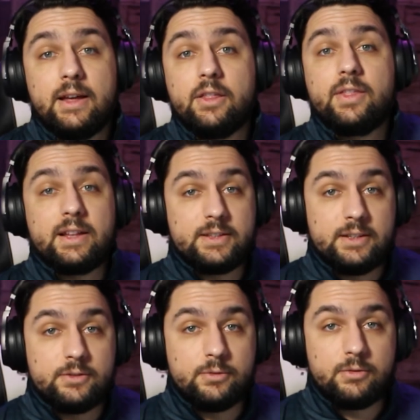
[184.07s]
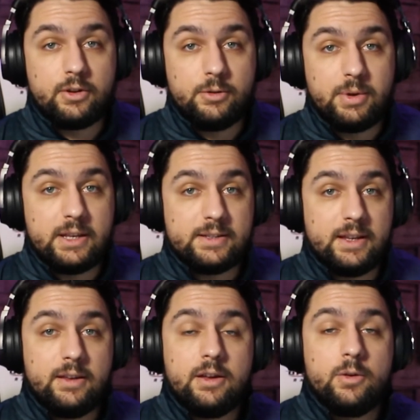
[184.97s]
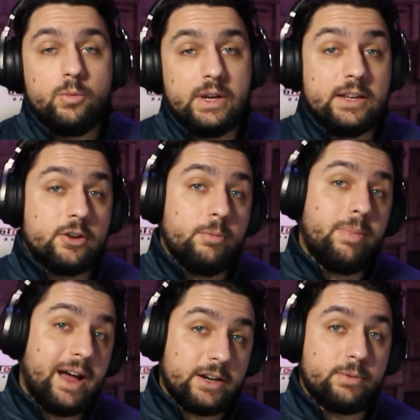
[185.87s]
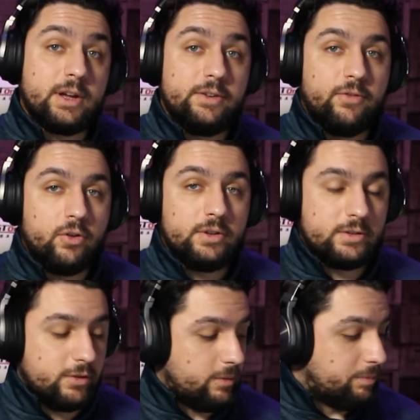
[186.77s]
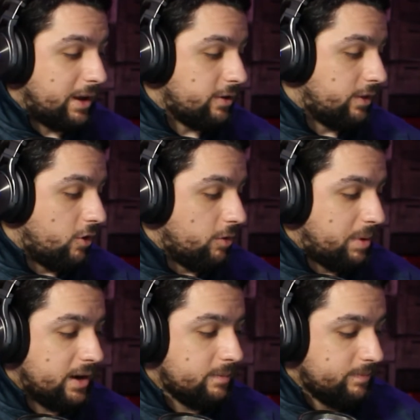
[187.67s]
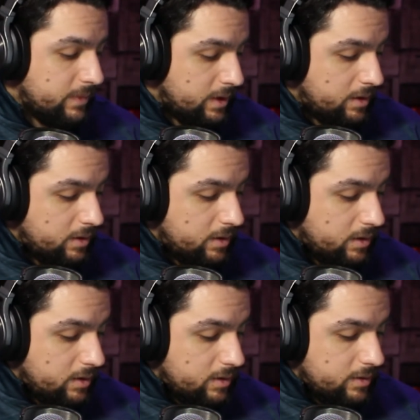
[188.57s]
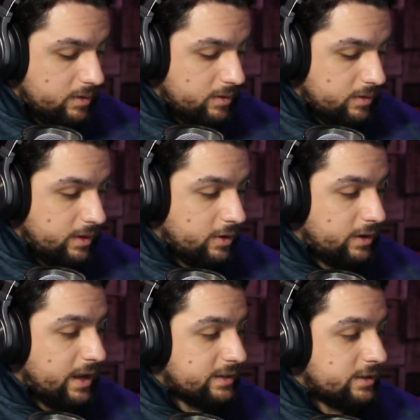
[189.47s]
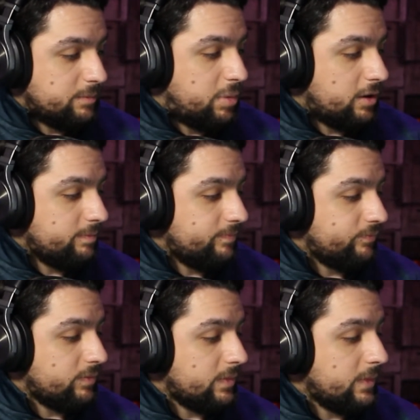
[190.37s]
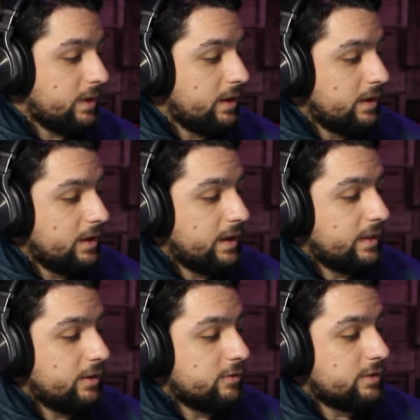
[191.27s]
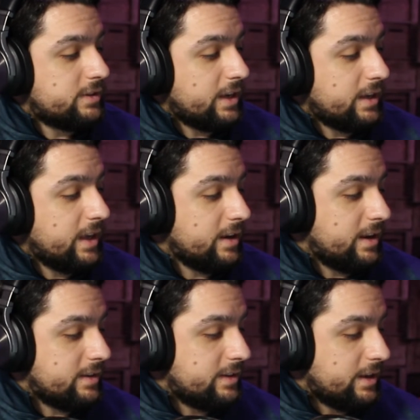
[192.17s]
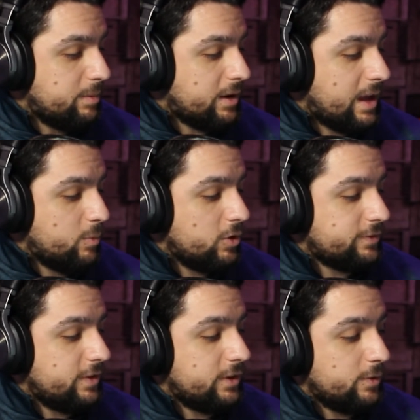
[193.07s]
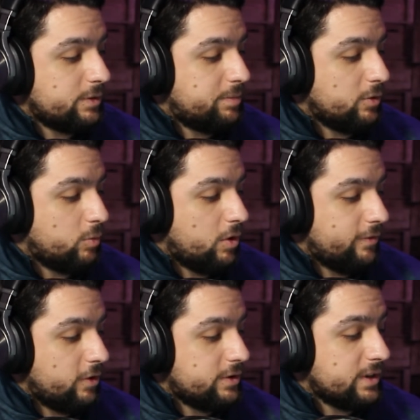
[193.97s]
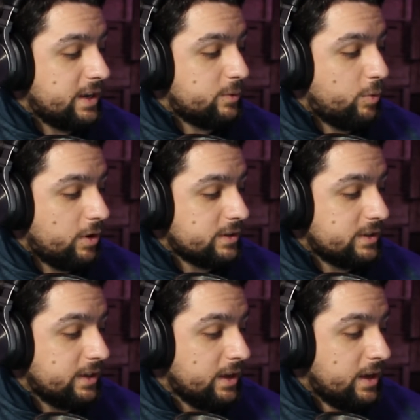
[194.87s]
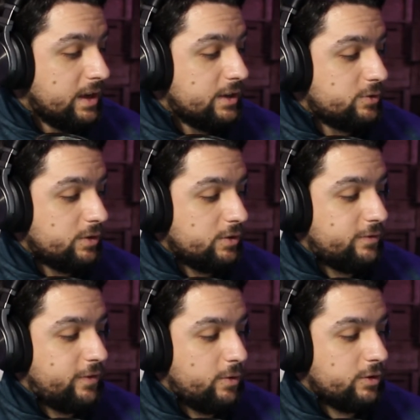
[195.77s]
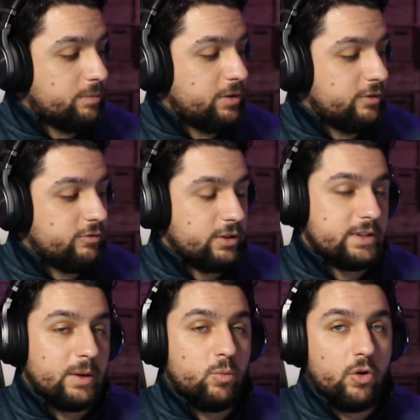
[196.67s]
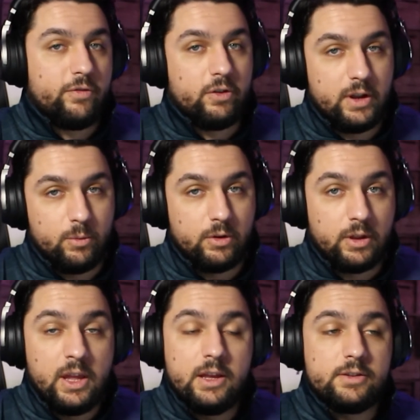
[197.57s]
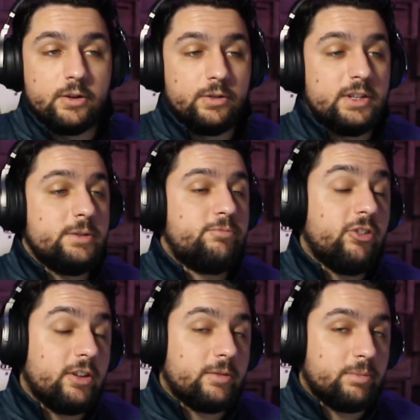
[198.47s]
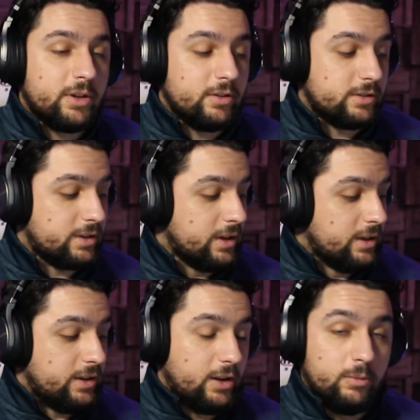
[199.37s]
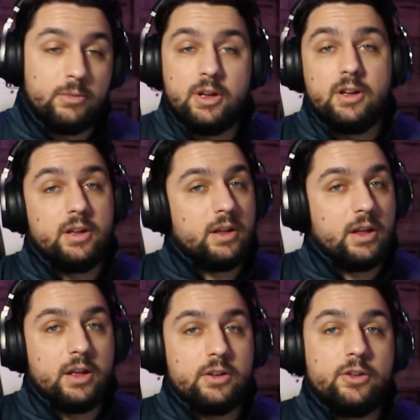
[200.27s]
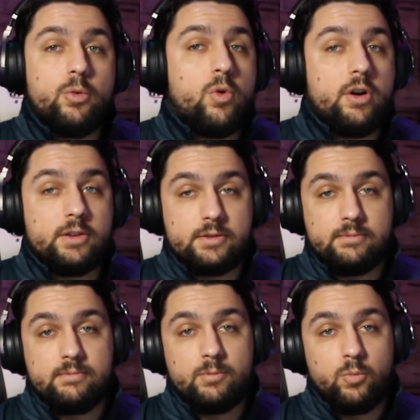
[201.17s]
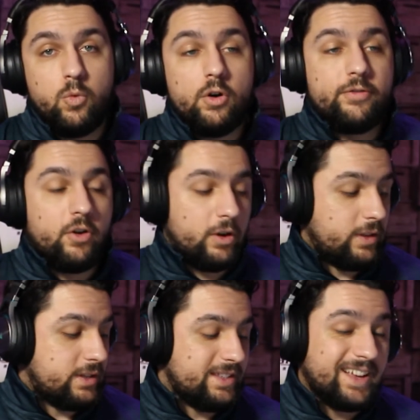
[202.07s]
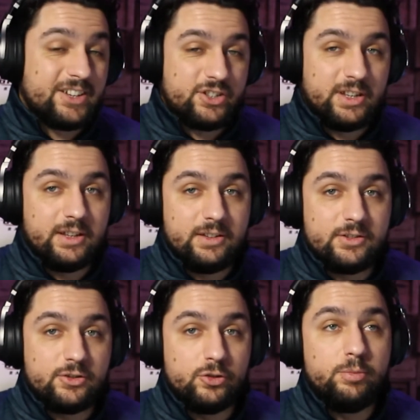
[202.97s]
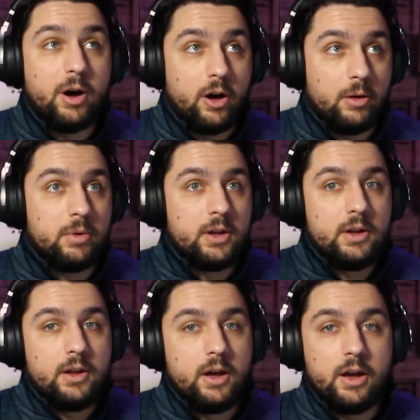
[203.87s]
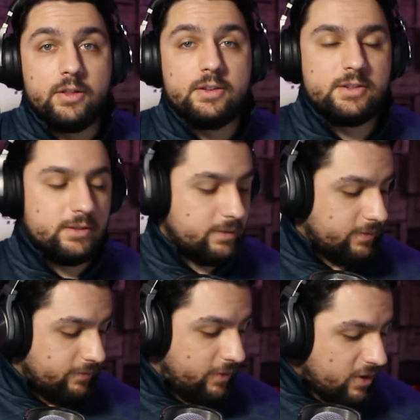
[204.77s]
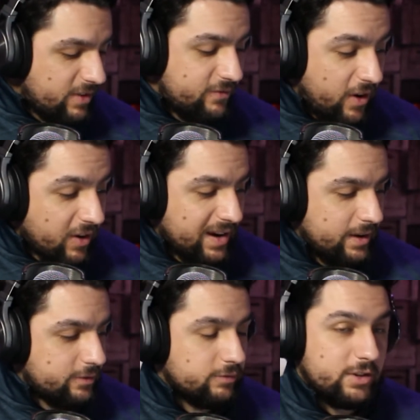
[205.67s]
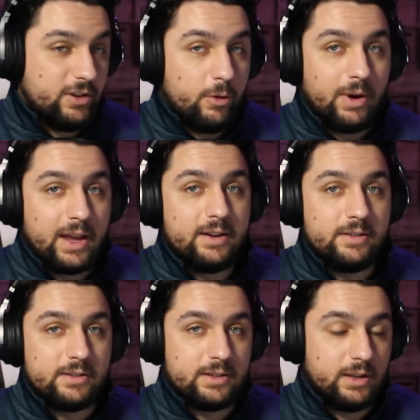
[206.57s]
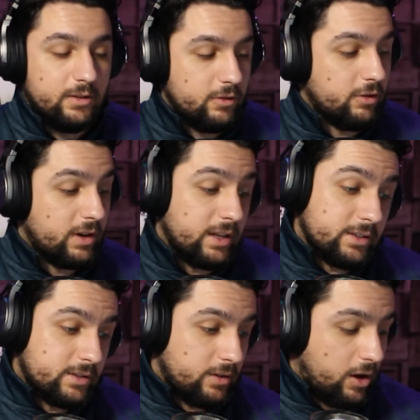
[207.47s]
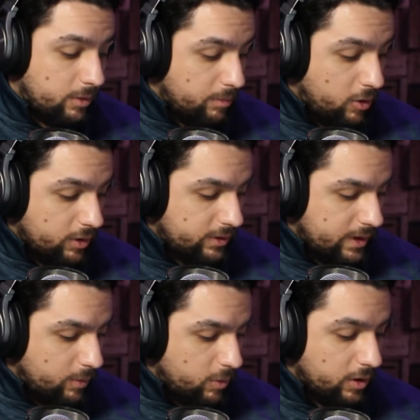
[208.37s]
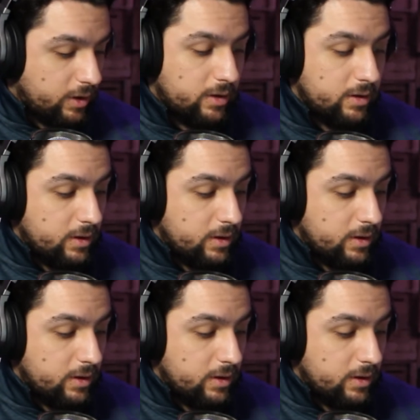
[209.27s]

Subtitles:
now that that's installed on your PC, we need to go back to our device. So I'm back on the iPad, click on next at the bottom, and then it'll say get connected. EpocCam works via USB or Wi-Fi. To connect wirelessly, ensure that your phone and computer are on the same Wi-Fi network. So this is brilliant because, you know, no wires. Wi-Fi on this is actually superb. There's very, very little to no latency, or at least on my network,